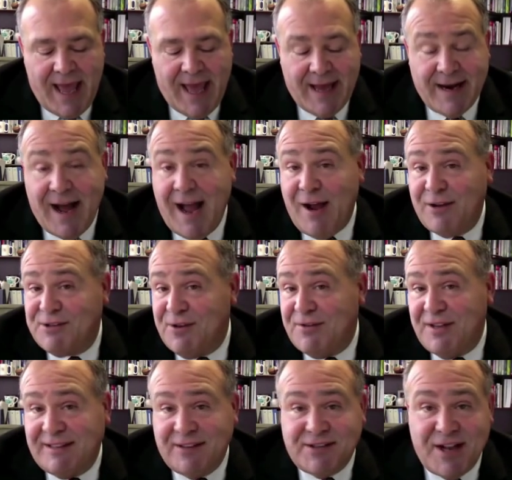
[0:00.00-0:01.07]
And I also
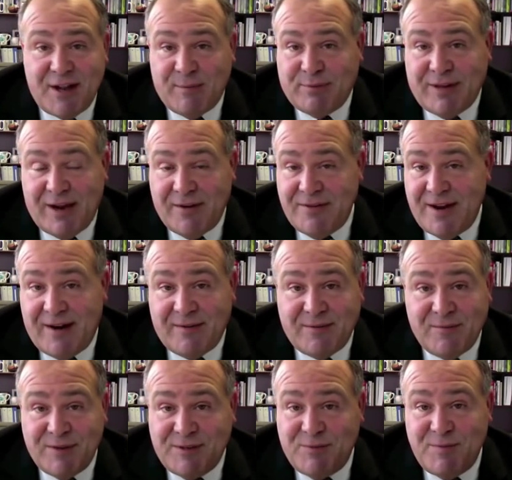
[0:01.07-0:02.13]
think there's another play on there,
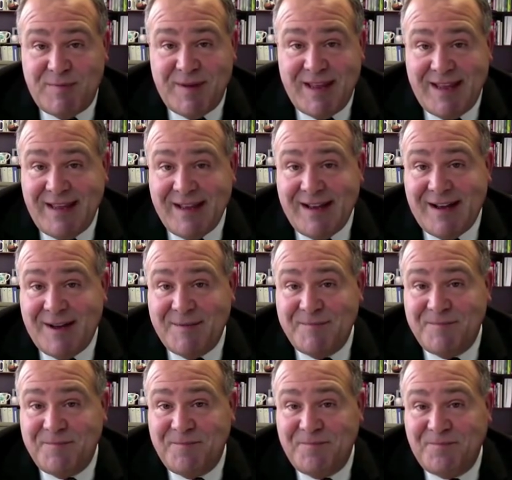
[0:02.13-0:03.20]
which would be
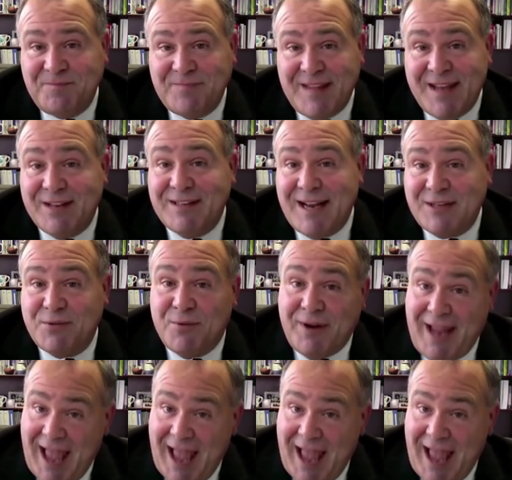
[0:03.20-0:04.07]
intellectual